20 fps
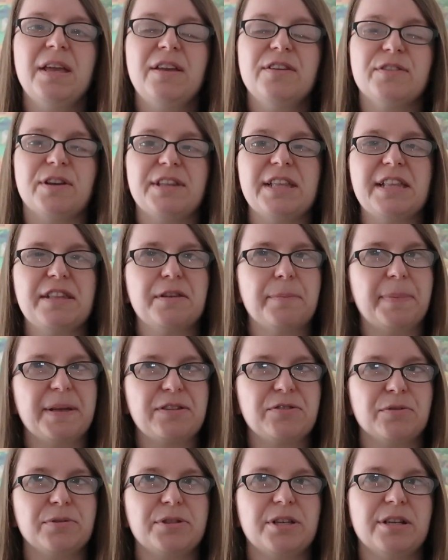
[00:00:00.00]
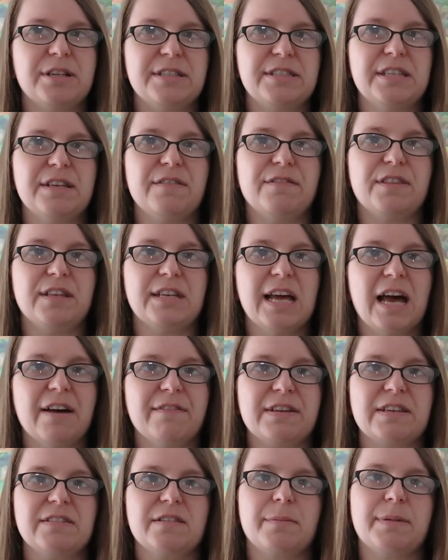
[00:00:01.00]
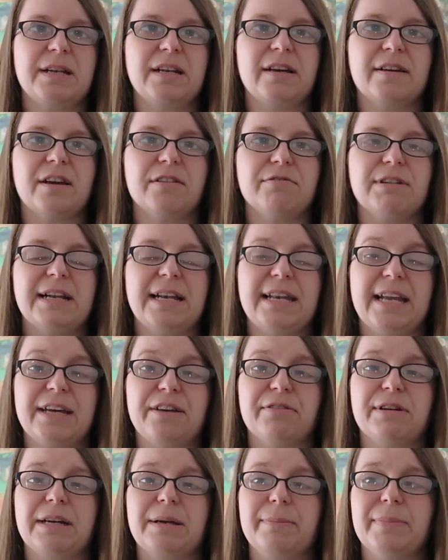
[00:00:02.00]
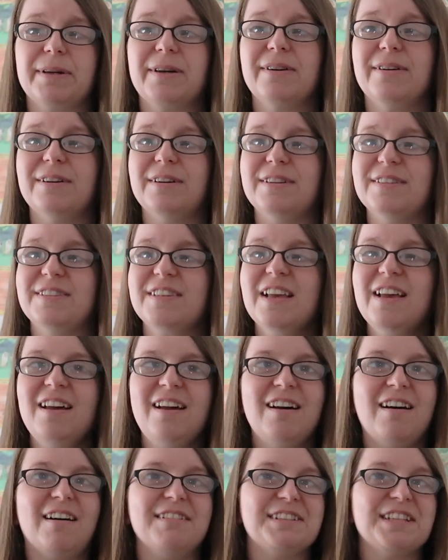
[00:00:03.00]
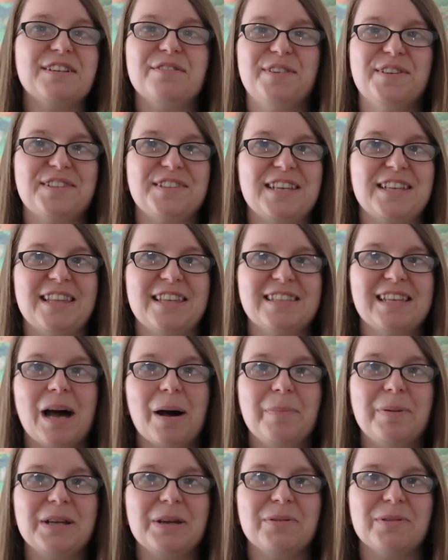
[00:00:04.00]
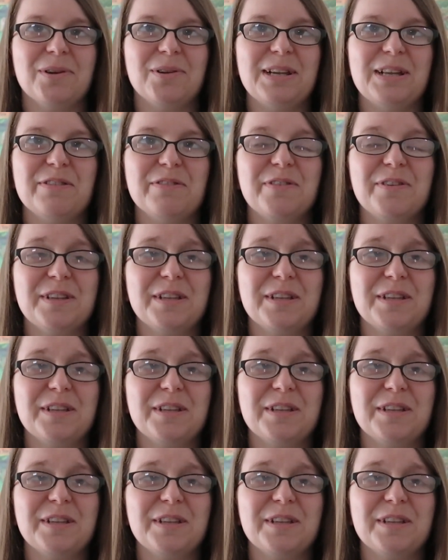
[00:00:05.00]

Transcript: So I think it's a better alternative than having something like a leg ring, because I didn't foresee this happening with Olive.